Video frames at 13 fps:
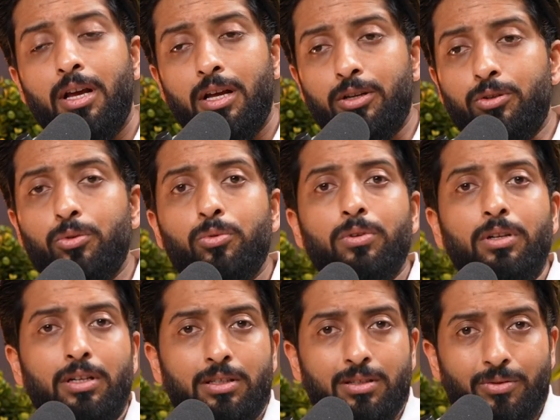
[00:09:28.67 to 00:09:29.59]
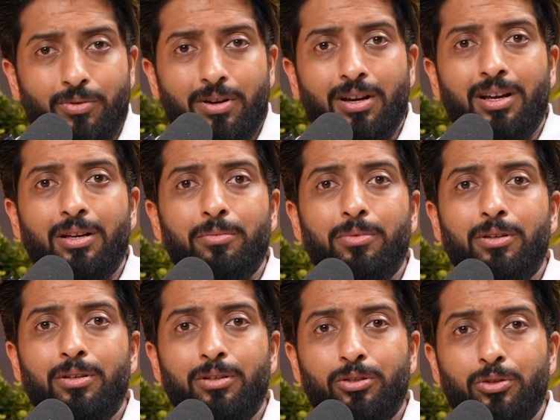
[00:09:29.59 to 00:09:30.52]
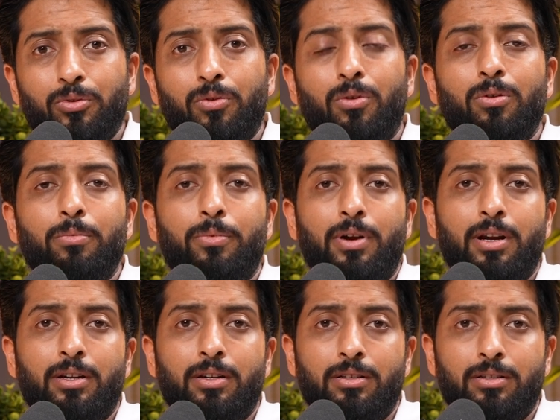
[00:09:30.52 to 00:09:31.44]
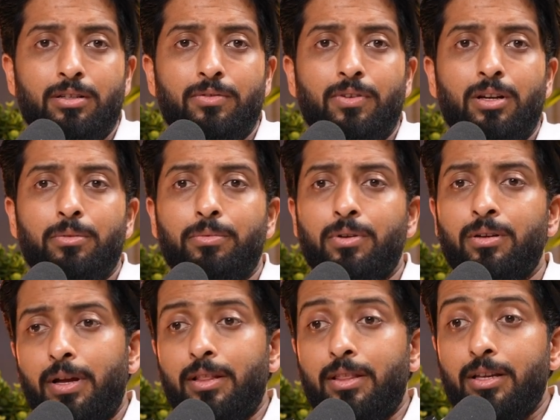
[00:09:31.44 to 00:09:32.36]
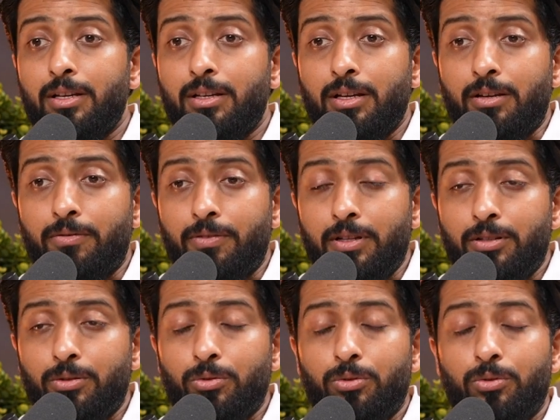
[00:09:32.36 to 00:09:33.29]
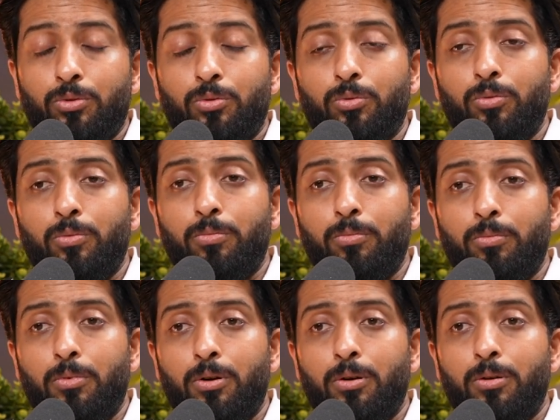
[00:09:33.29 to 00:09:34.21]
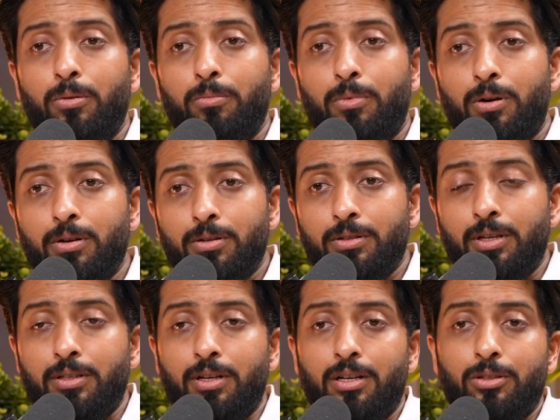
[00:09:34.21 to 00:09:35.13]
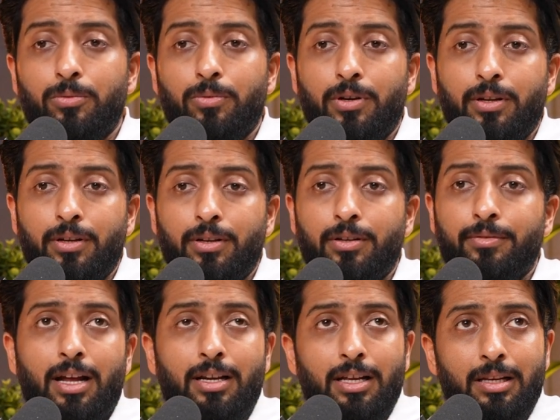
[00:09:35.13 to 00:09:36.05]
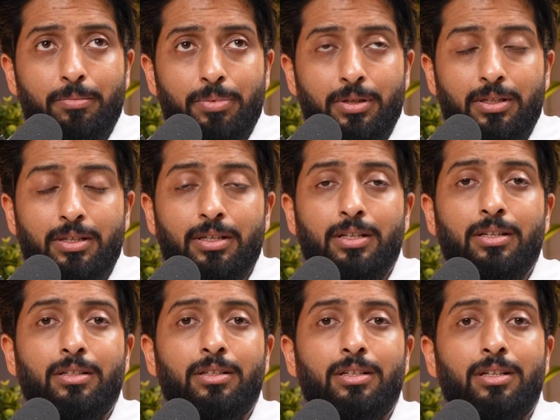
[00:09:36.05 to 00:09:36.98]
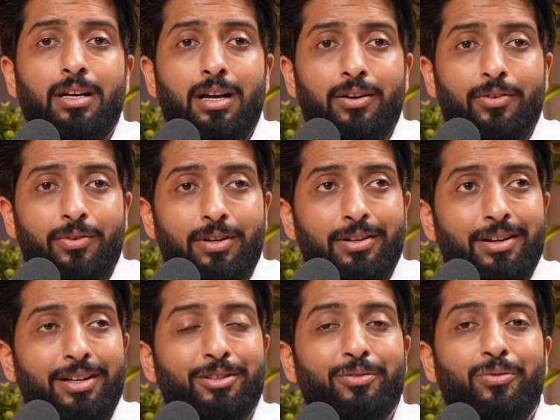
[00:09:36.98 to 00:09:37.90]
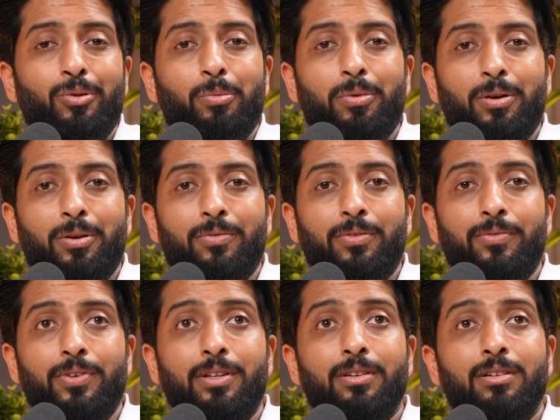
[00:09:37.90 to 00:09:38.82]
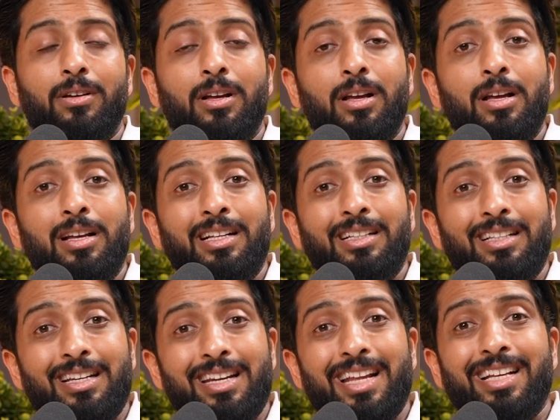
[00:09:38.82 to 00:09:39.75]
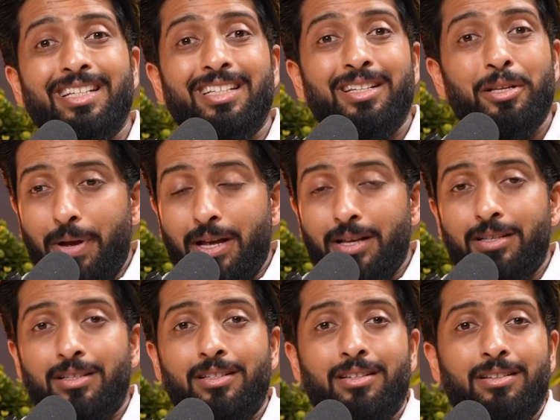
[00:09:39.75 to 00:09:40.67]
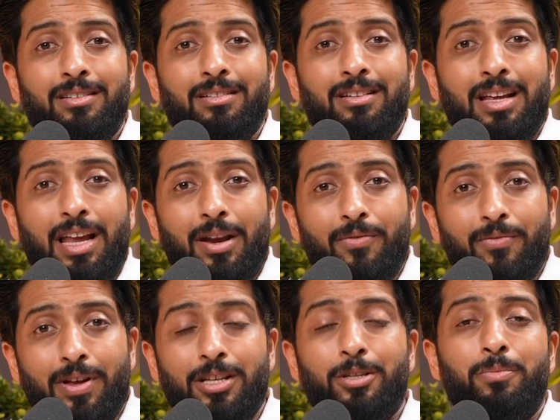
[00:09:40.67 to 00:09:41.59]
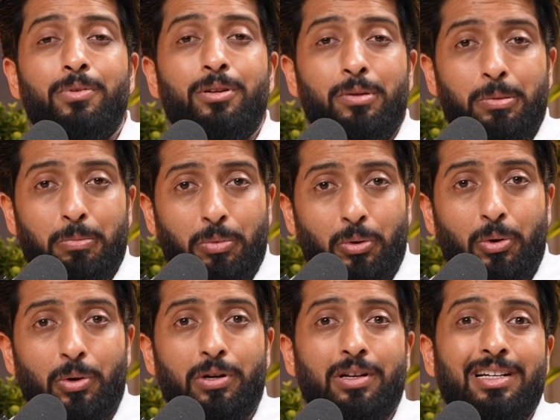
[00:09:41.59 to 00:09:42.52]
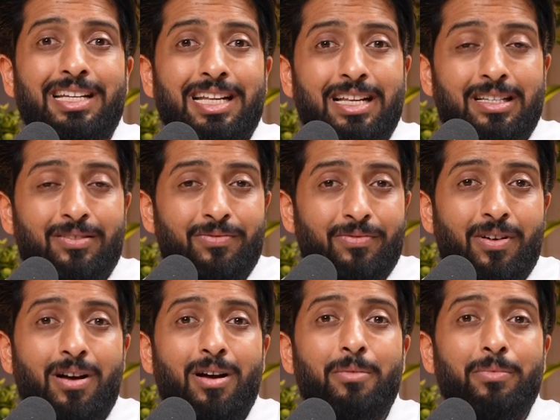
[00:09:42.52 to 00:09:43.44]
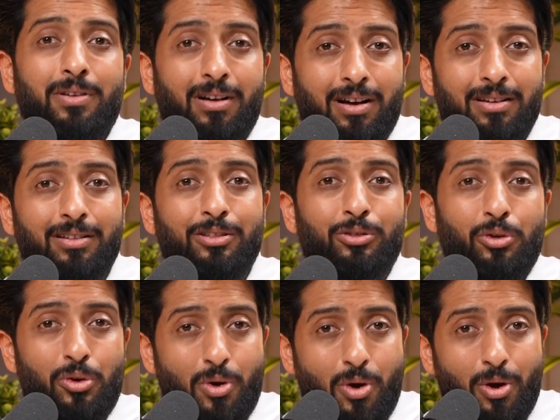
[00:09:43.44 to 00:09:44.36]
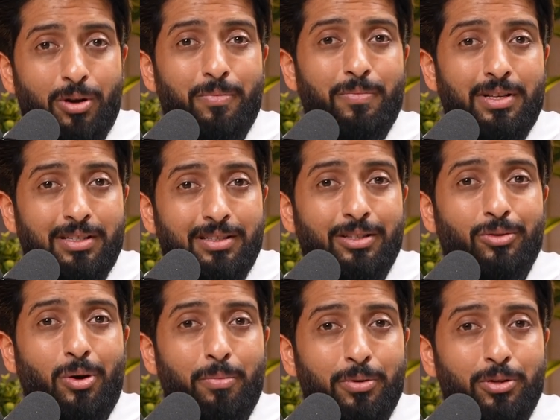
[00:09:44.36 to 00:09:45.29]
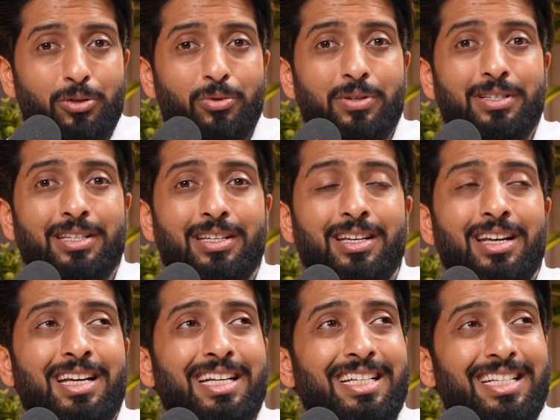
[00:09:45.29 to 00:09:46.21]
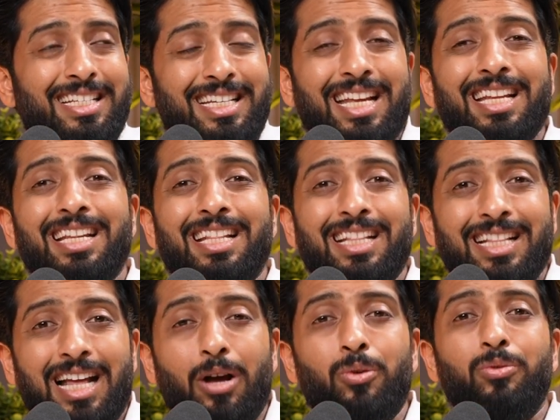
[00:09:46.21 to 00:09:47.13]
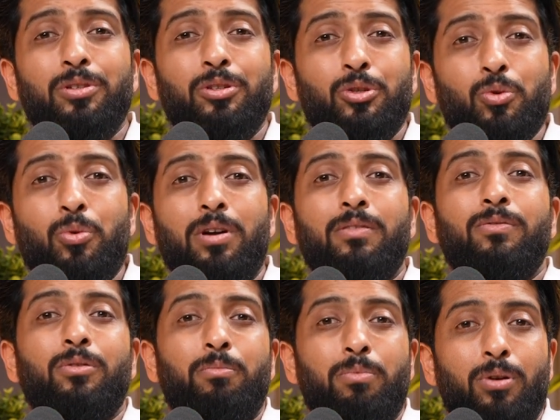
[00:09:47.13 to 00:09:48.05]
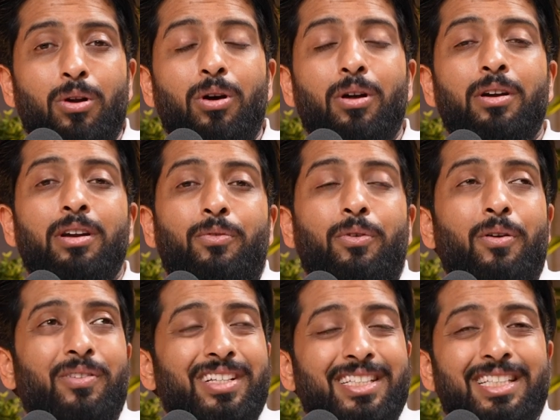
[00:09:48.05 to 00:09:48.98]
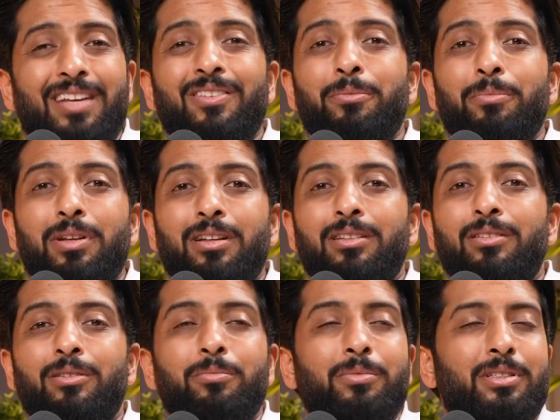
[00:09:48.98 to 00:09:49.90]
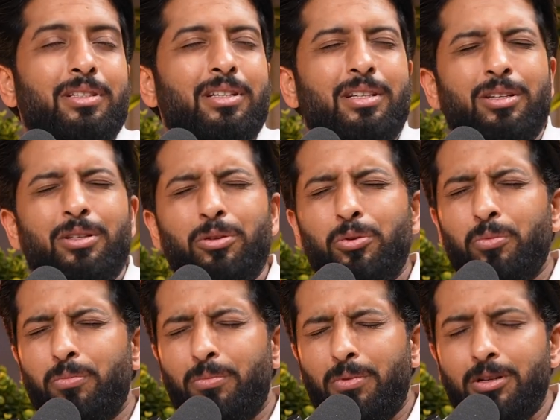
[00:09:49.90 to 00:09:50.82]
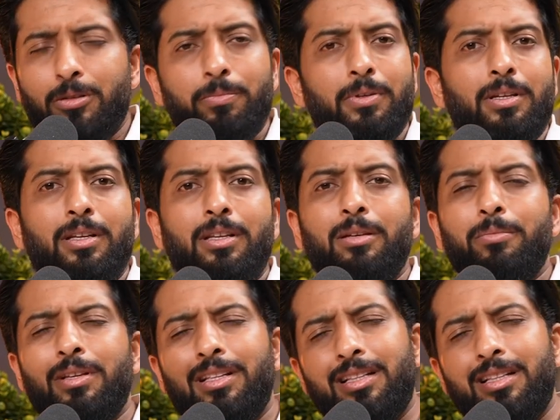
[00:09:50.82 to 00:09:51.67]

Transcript: And 2, it's a reliable, strong brand, the developer. I think it fits those 2 marks, and that is why. And in particularly, I really like the floor plan of Avina. The next best investment product is Farm Gardens. Do not miss this opportunity. 10,000 square foot plot for around 7 million dirhams. You must be kidding me.